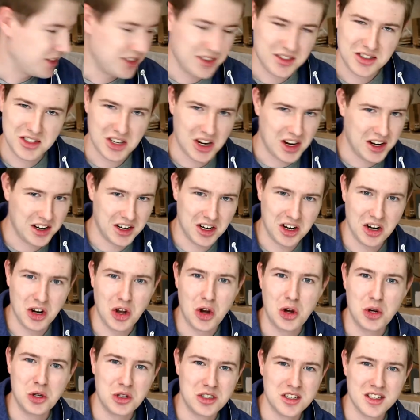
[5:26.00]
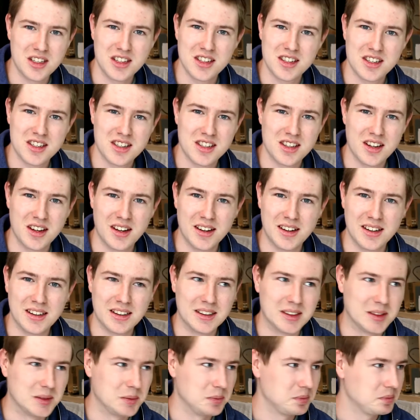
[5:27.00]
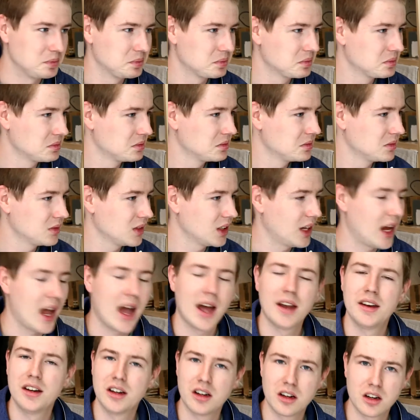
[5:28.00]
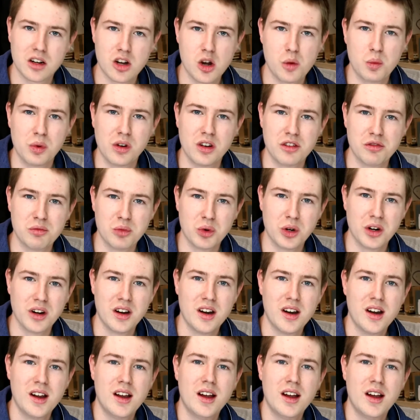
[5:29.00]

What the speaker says: tiger lotus, there are a couple of more.